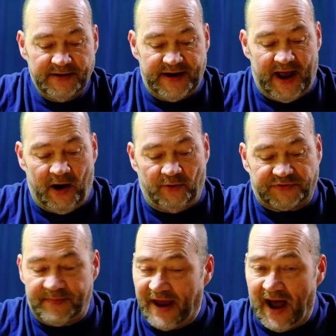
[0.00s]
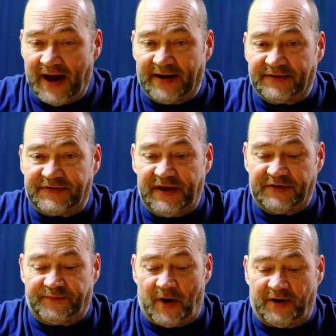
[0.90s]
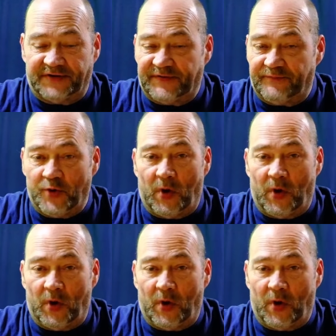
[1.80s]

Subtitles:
Now, to be honest, as far as if you